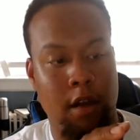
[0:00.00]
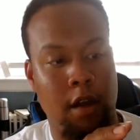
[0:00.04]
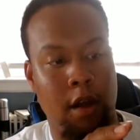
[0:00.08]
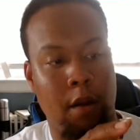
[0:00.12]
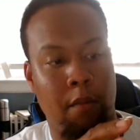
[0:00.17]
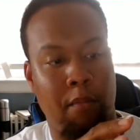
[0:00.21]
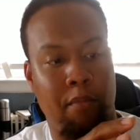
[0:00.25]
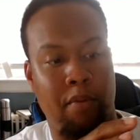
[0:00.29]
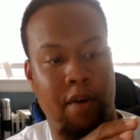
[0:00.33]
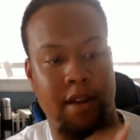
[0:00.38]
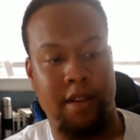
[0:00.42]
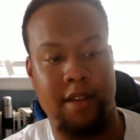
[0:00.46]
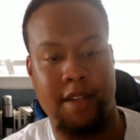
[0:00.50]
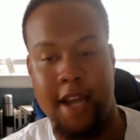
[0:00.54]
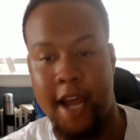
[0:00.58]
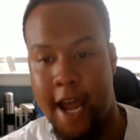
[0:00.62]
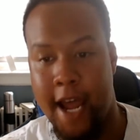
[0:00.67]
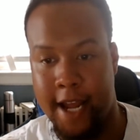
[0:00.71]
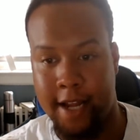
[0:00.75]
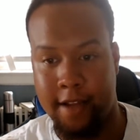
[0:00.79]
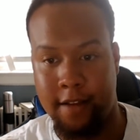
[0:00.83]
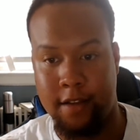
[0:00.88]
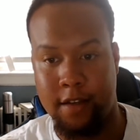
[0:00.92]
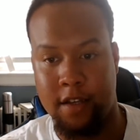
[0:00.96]

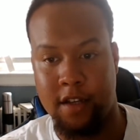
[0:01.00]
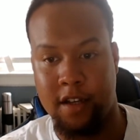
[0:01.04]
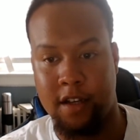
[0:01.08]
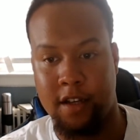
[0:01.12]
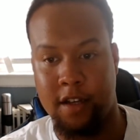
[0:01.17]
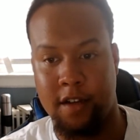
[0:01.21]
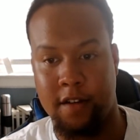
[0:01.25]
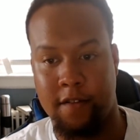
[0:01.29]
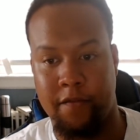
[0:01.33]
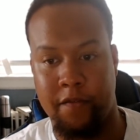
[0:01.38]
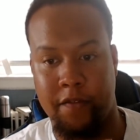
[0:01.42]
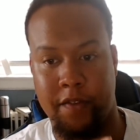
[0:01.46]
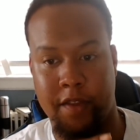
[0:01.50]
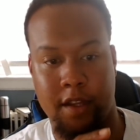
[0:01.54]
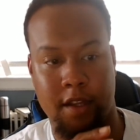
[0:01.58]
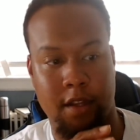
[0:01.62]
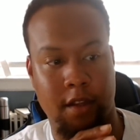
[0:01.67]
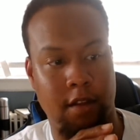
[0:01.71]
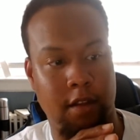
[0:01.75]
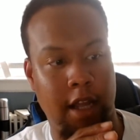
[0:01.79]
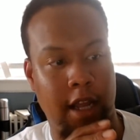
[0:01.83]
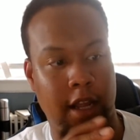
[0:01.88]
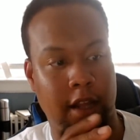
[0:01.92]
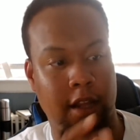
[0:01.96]
protect,
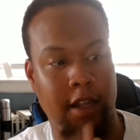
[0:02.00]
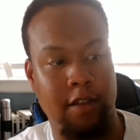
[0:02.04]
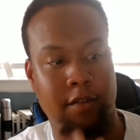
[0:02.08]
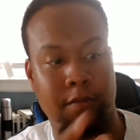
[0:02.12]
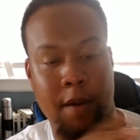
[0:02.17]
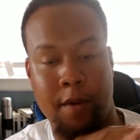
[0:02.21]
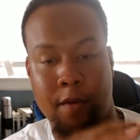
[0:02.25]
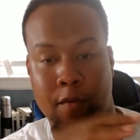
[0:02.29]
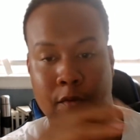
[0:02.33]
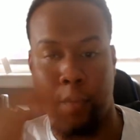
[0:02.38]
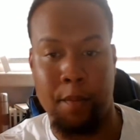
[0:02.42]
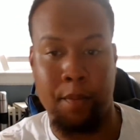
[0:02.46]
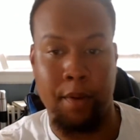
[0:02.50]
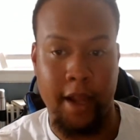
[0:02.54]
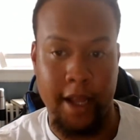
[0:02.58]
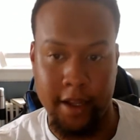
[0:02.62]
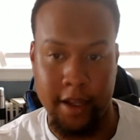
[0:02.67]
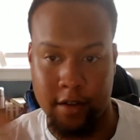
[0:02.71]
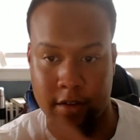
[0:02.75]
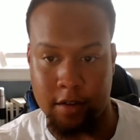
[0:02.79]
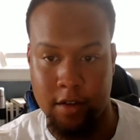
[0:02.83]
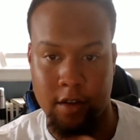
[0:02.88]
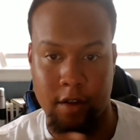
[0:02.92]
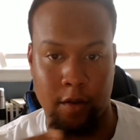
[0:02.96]
like at least be able to
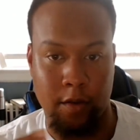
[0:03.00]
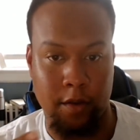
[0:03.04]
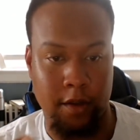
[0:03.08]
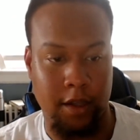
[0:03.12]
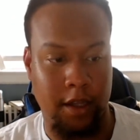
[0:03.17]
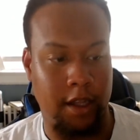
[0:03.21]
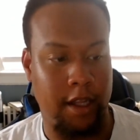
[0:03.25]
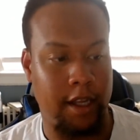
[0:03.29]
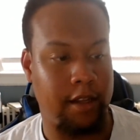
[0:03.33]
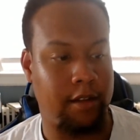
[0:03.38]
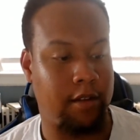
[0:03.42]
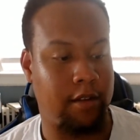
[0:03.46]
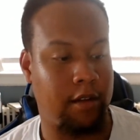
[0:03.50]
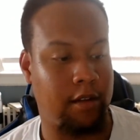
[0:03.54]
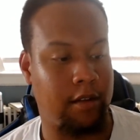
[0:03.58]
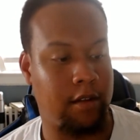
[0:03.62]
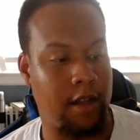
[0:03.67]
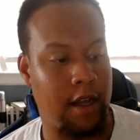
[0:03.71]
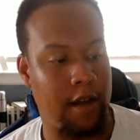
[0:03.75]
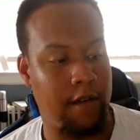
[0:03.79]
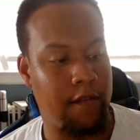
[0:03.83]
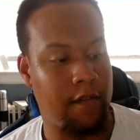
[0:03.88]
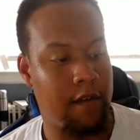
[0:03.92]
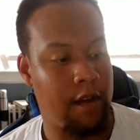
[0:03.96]
replace, the lens and
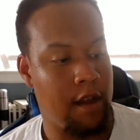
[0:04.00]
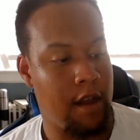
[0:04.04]
stuff.